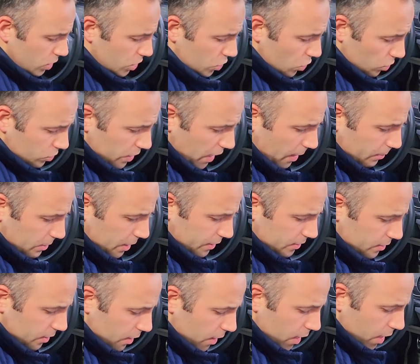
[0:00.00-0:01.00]
your tablet.
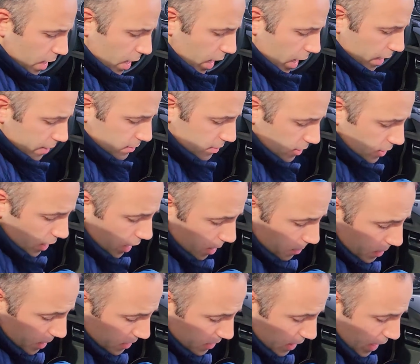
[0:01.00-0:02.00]
I think I
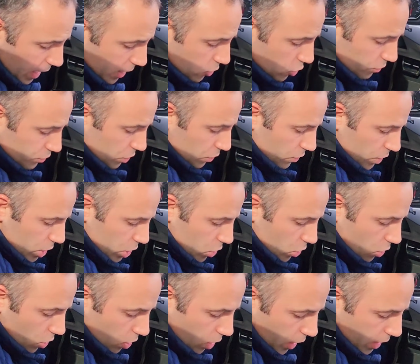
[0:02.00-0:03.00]
am at the end of the
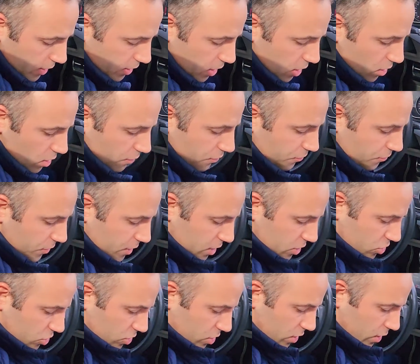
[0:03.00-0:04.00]
video. I nearly
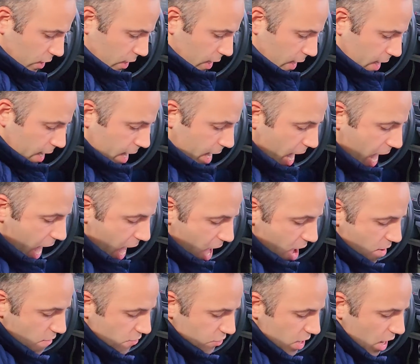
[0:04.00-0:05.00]
finished
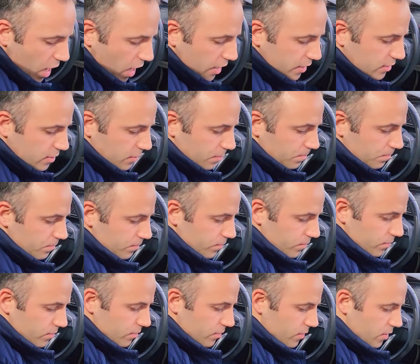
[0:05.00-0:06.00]
every item
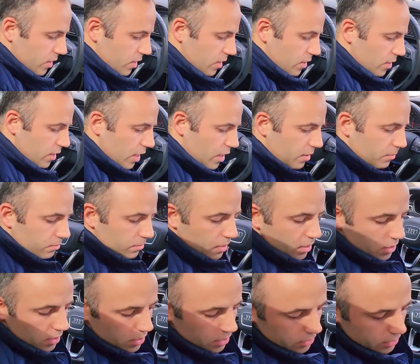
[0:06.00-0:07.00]
that
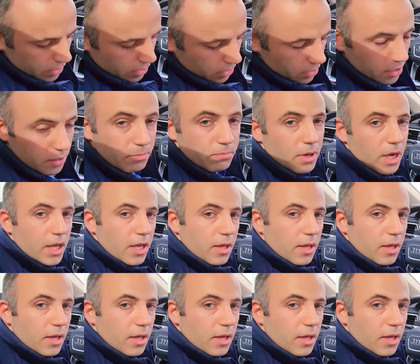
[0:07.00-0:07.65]
are in my